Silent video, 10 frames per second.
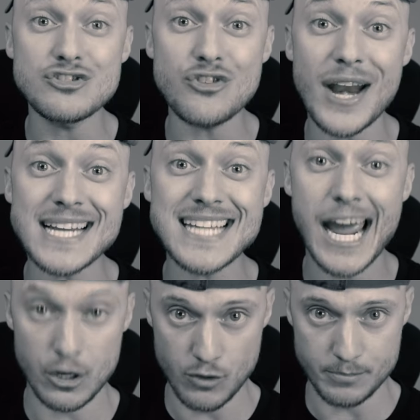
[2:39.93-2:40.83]
trades
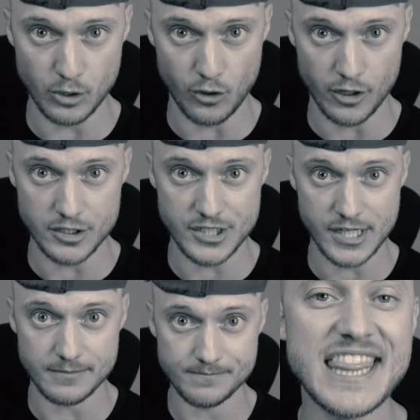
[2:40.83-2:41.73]

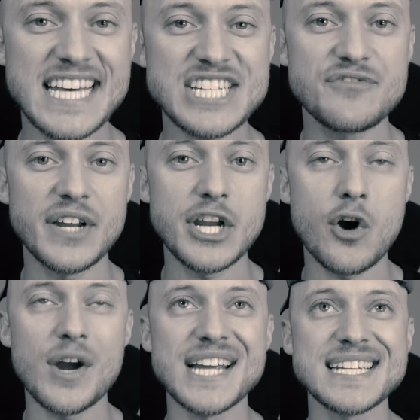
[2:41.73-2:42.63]
cryptocurrency. This
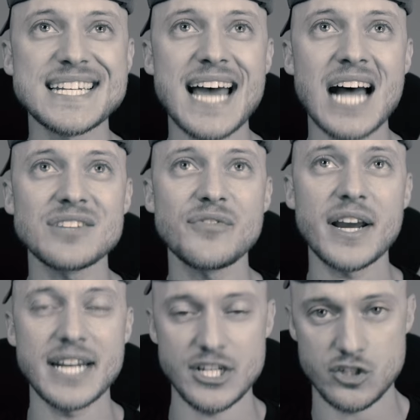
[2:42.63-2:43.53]
video is not
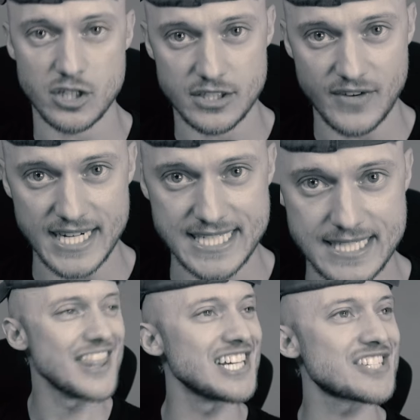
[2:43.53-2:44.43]
financial
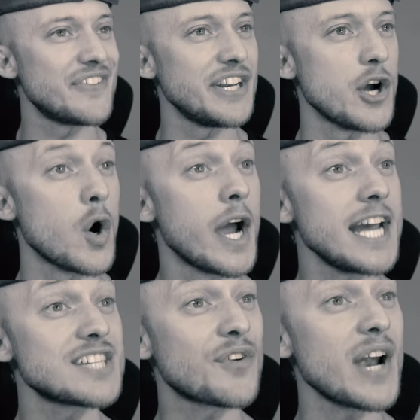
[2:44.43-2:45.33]
advice. This video
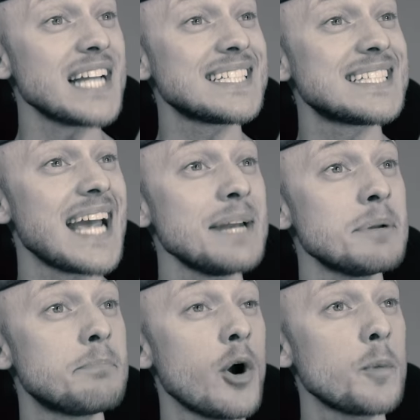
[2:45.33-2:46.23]
is for
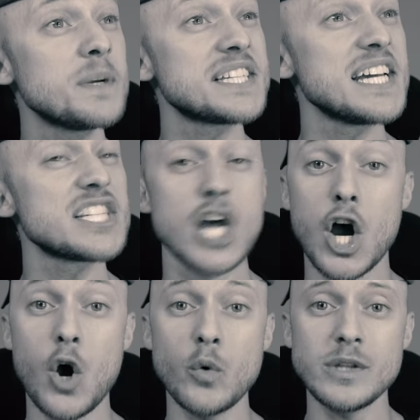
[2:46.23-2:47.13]
entertainment purposes
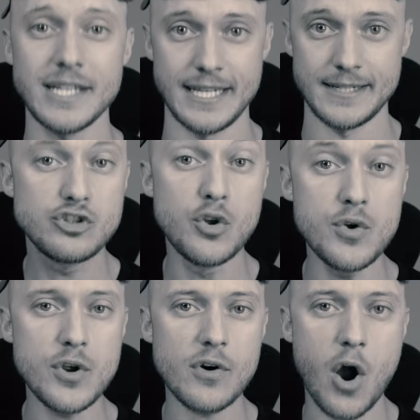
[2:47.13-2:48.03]
only. Do
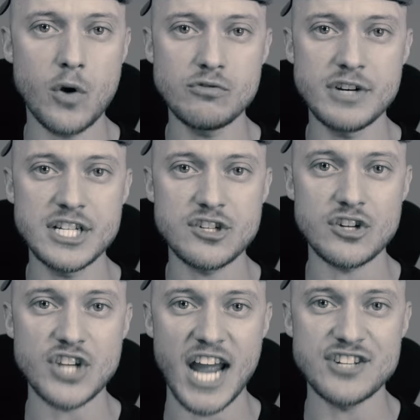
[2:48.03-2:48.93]
your own
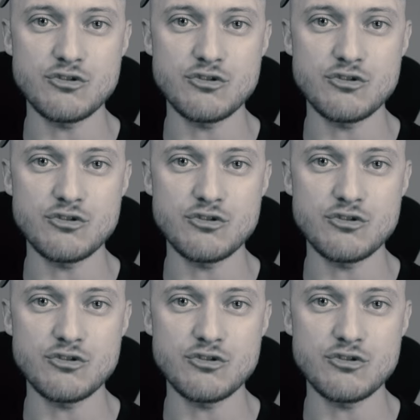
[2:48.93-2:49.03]
research and